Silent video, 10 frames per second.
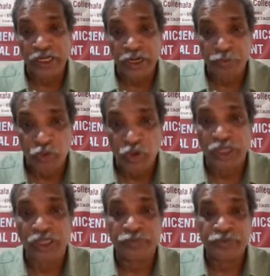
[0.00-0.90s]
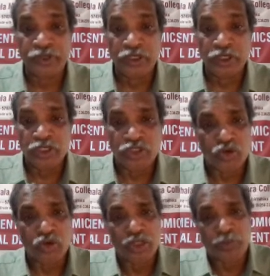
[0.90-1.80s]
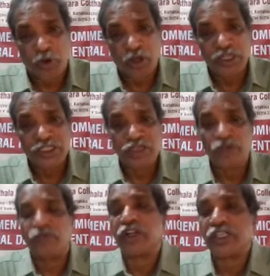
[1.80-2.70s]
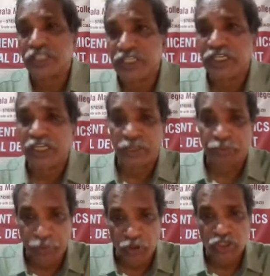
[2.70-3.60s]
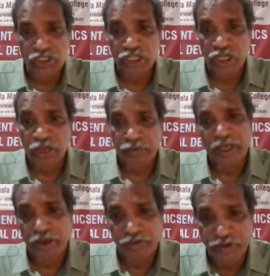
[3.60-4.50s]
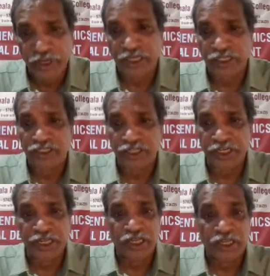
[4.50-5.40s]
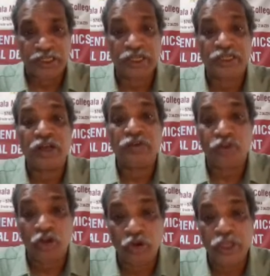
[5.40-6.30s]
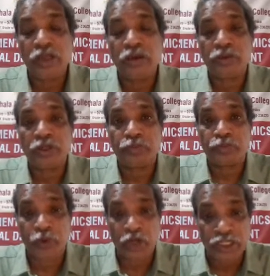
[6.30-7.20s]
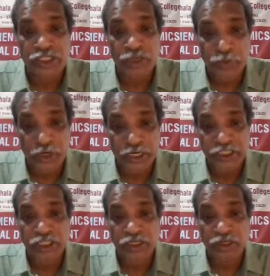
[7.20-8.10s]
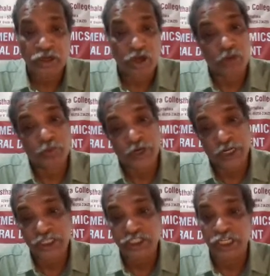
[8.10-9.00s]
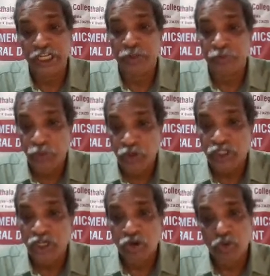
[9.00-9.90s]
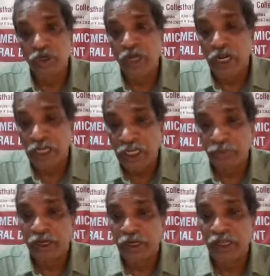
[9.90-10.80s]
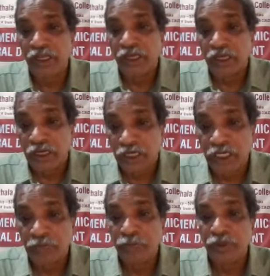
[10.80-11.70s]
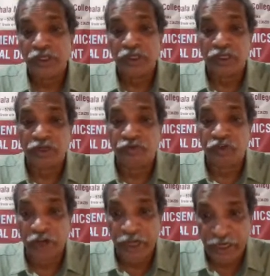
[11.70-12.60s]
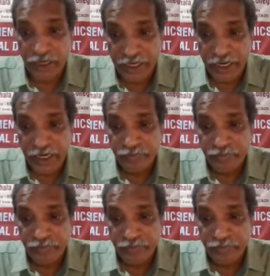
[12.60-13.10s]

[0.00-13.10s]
and poorer. So the policy of restricted imports by every country that are following the policy of protection or protection in imports would ultimately curb the foreign trade.